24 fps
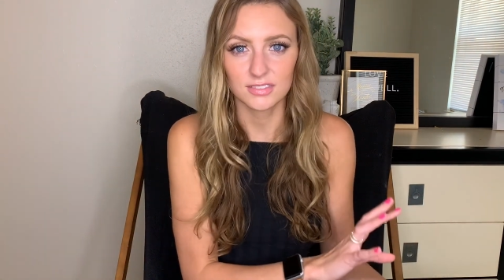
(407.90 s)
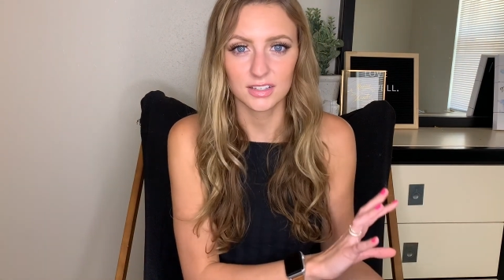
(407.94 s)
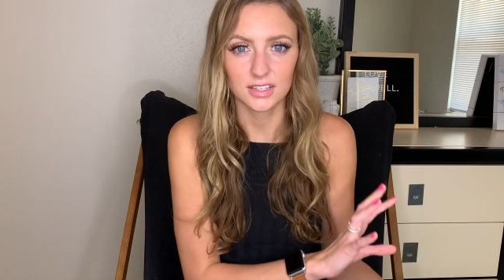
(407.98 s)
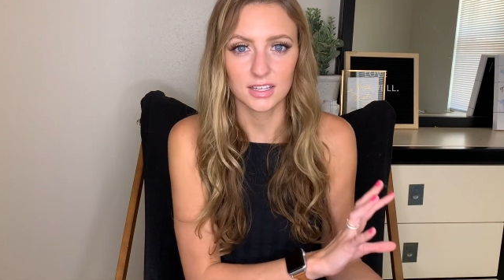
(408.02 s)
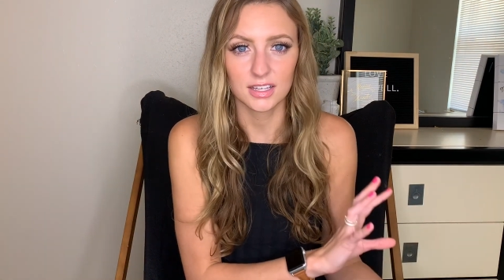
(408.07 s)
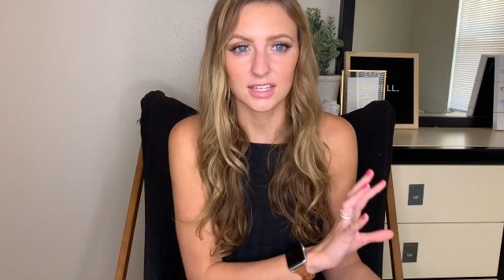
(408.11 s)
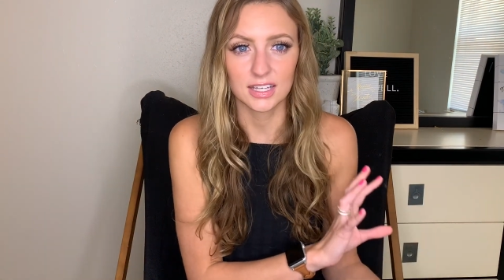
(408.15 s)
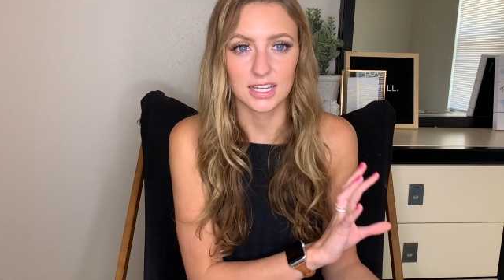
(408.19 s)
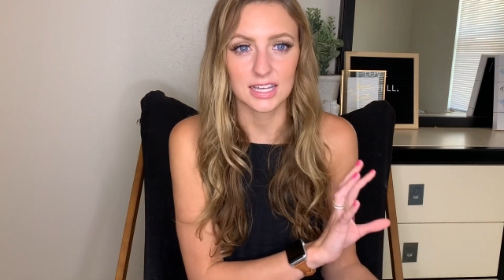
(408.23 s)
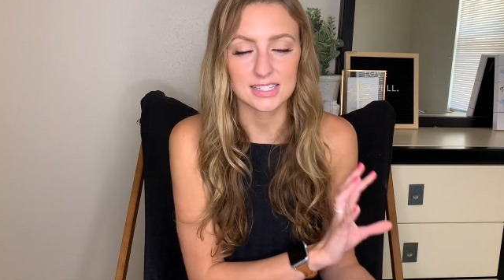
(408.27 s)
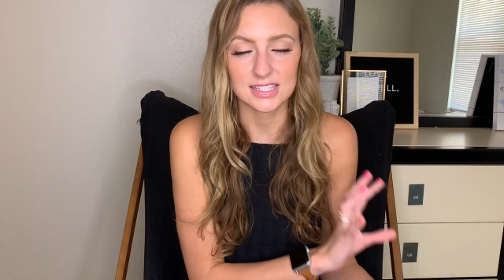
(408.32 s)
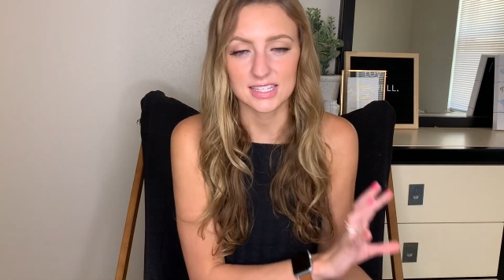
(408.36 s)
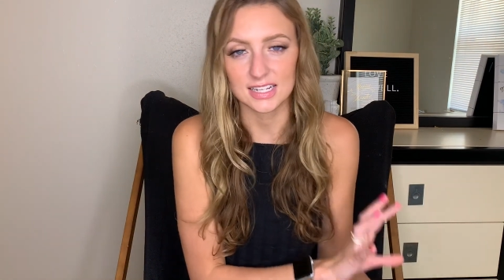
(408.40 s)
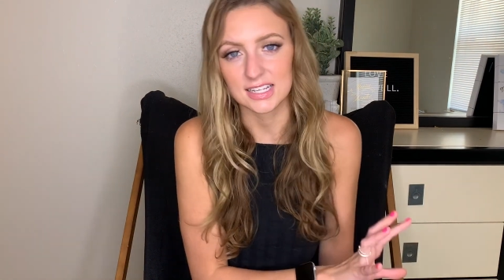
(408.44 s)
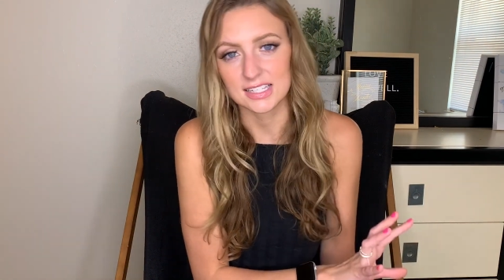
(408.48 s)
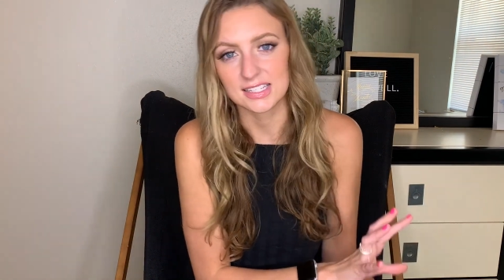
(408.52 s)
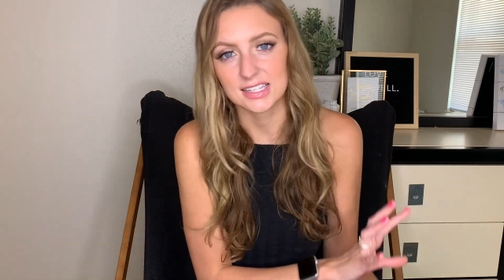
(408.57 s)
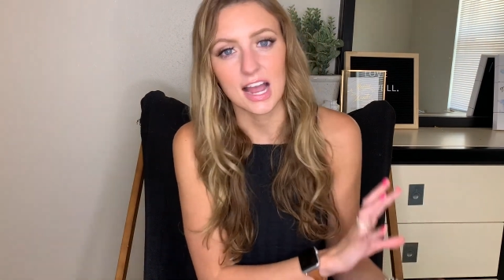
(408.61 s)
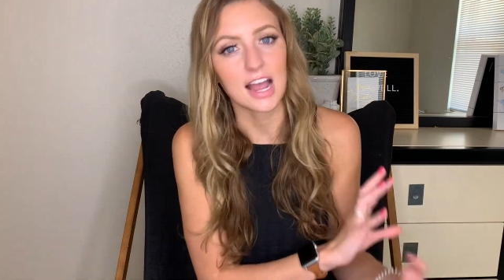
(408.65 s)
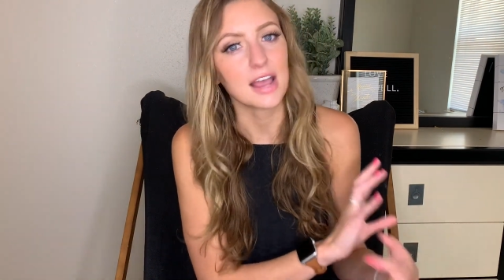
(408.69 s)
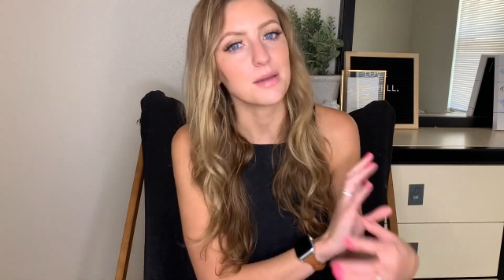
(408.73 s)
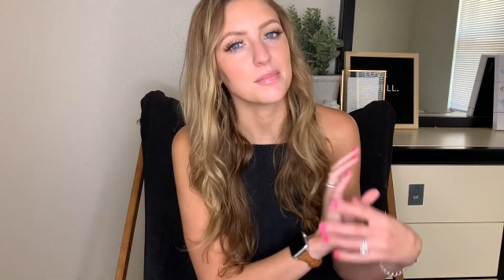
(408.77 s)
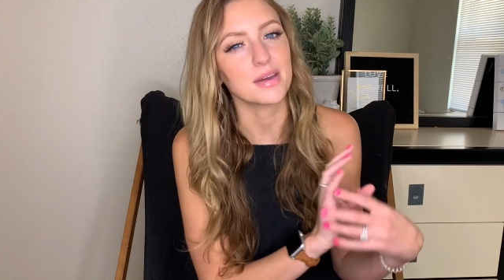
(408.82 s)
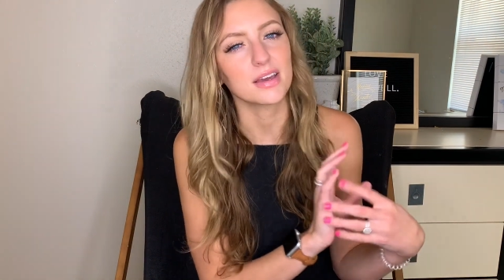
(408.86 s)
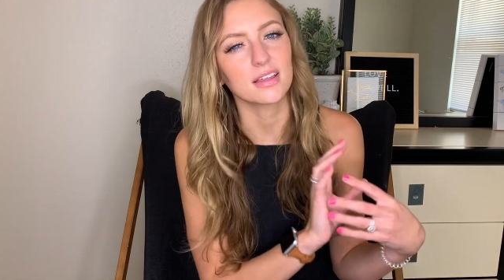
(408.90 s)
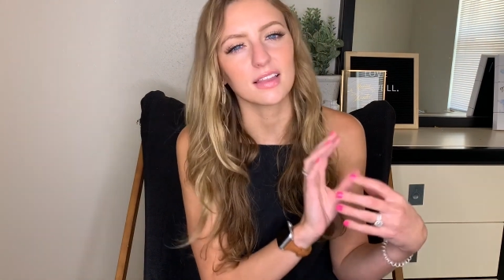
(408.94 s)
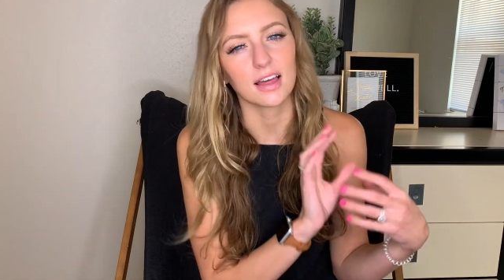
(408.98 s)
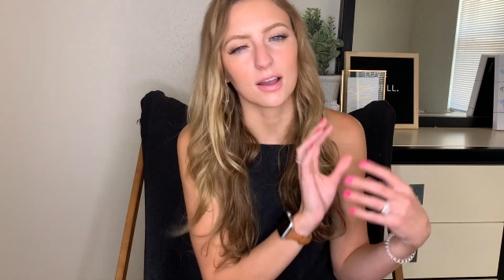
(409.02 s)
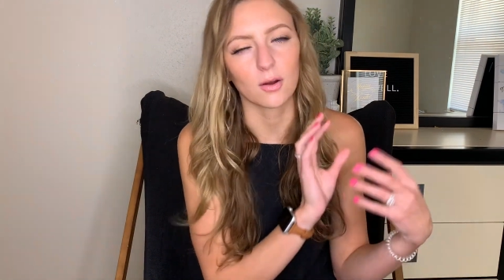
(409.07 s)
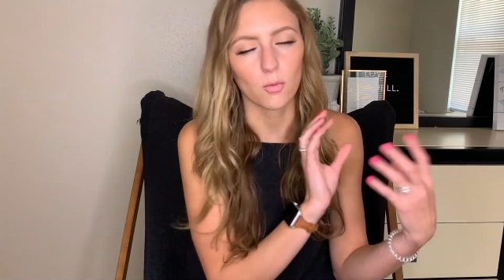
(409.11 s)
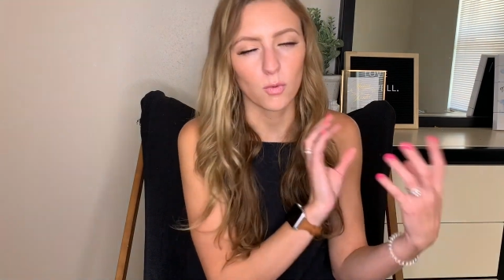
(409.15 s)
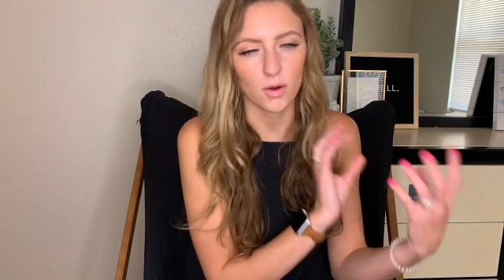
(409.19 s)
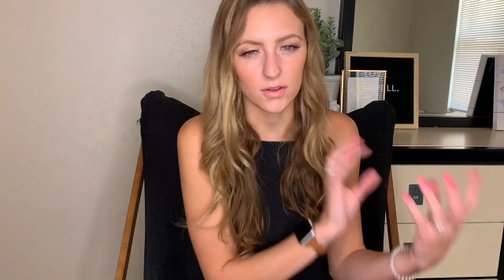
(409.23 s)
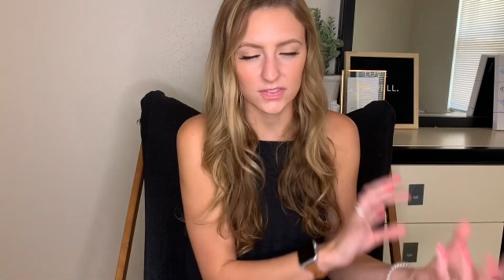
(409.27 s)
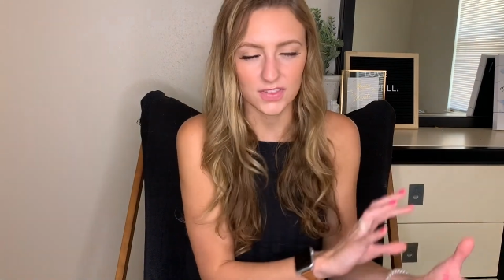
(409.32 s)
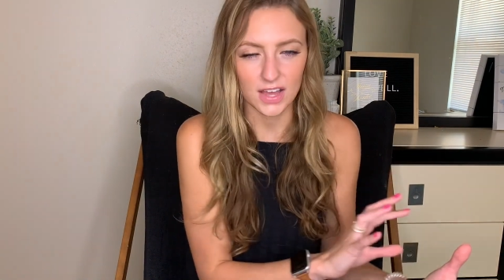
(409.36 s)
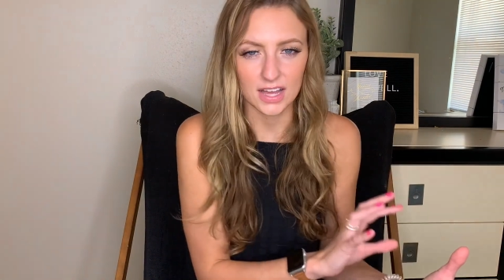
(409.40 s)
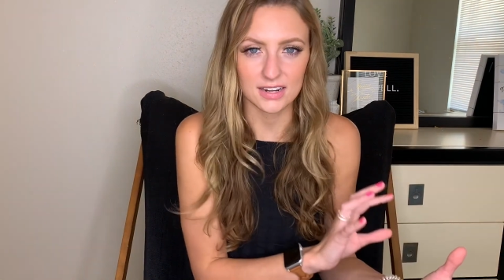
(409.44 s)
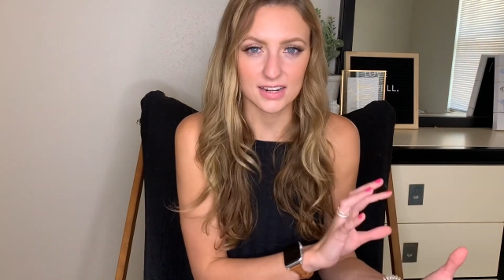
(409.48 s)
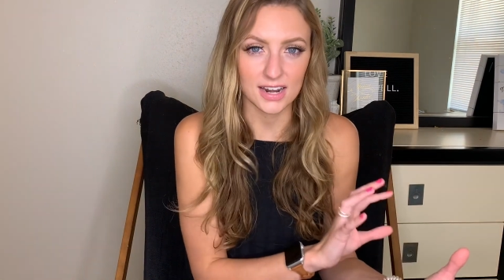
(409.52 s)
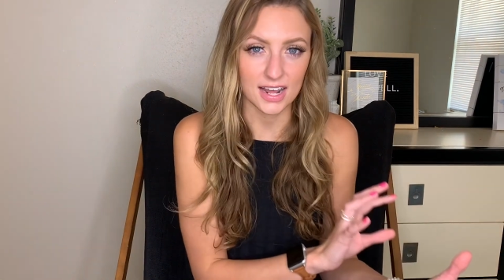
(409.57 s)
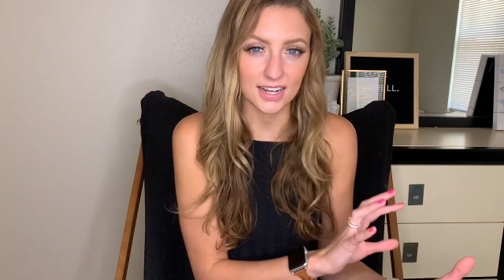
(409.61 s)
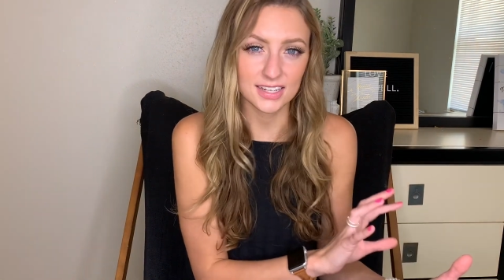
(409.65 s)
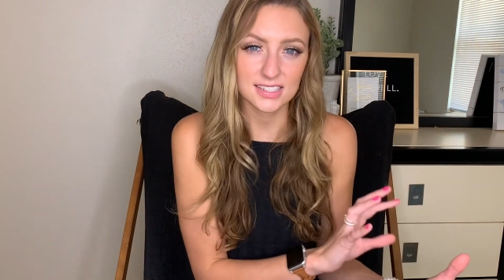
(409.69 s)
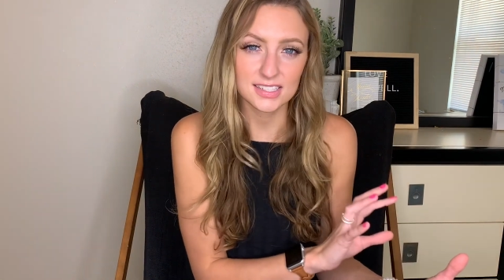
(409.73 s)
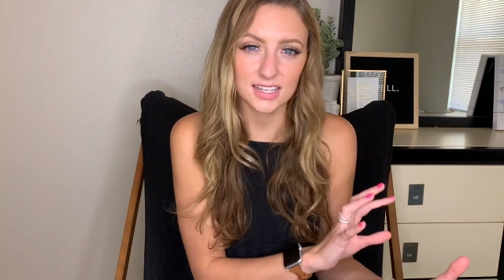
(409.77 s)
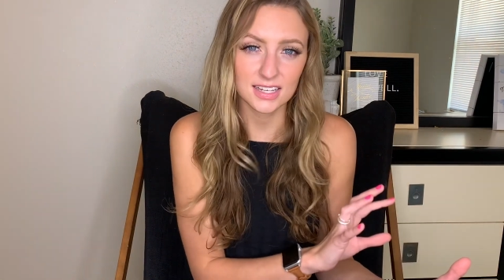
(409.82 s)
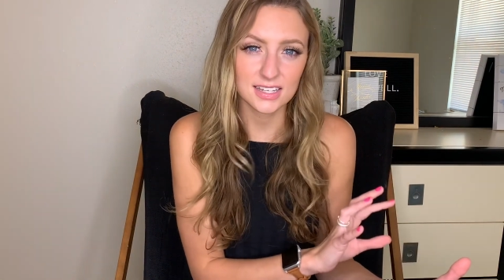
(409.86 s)
gets an assignment, like what that
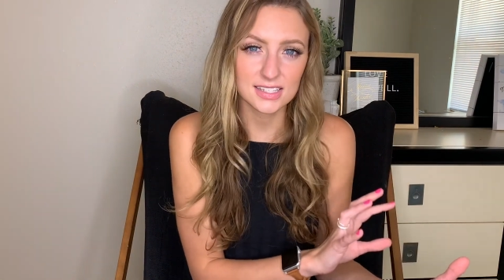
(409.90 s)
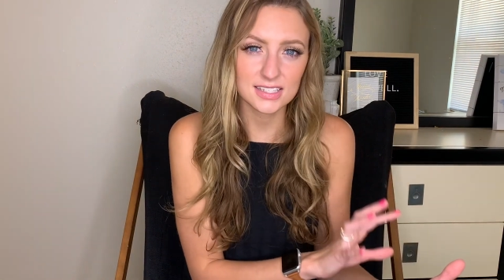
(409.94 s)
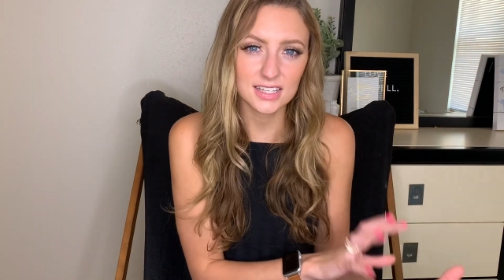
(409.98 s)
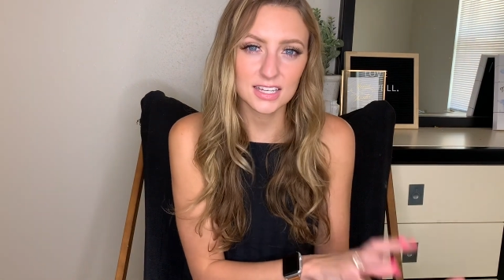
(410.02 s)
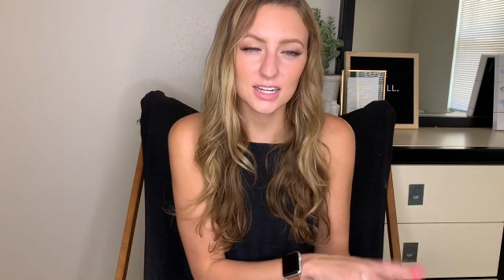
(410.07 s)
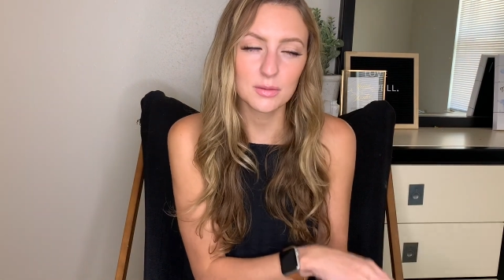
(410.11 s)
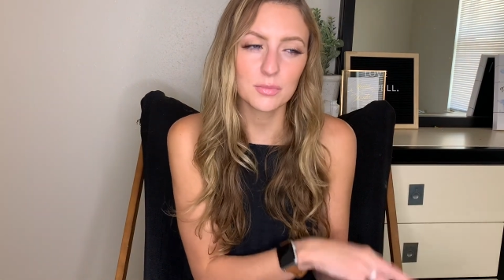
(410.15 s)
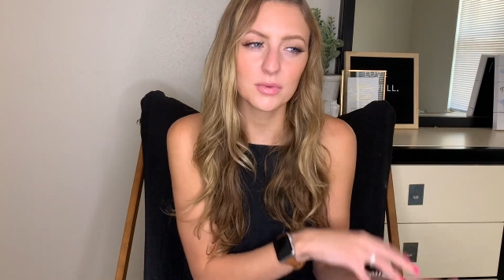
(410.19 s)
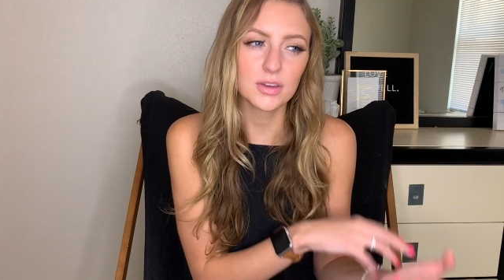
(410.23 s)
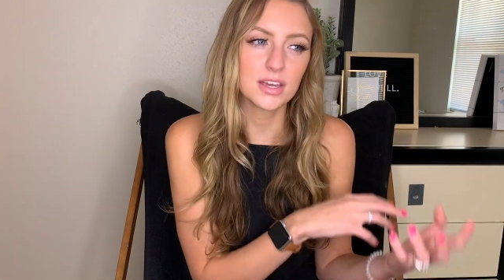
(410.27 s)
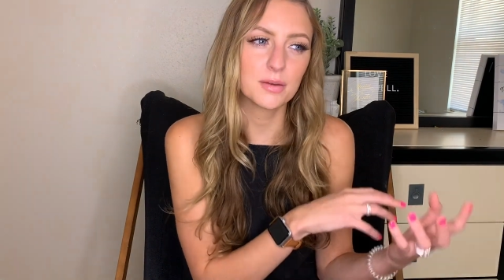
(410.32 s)
next thing is going to be,